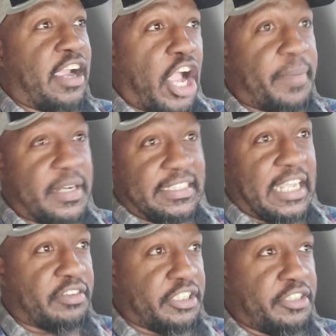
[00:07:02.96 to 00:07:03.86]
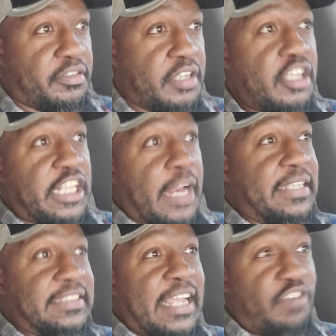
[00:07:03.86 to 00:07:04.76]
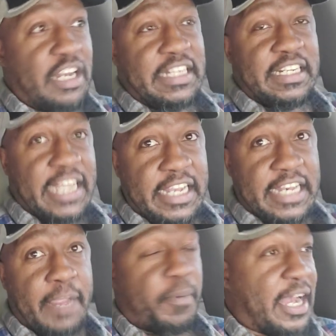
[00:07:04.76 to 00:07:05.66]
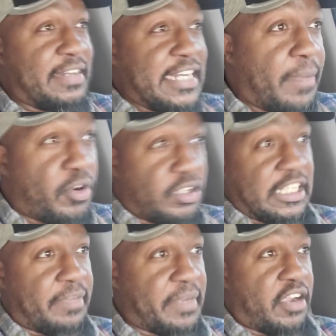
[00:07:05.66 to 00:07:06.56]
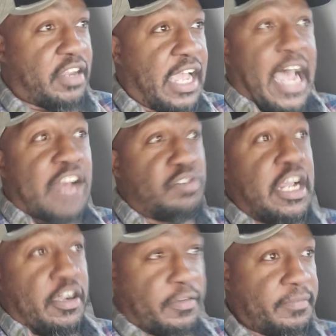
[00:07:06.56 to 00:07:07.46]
helping us out too. So that means they really didn't eat. They probably nibbled on something here or there. I don't know.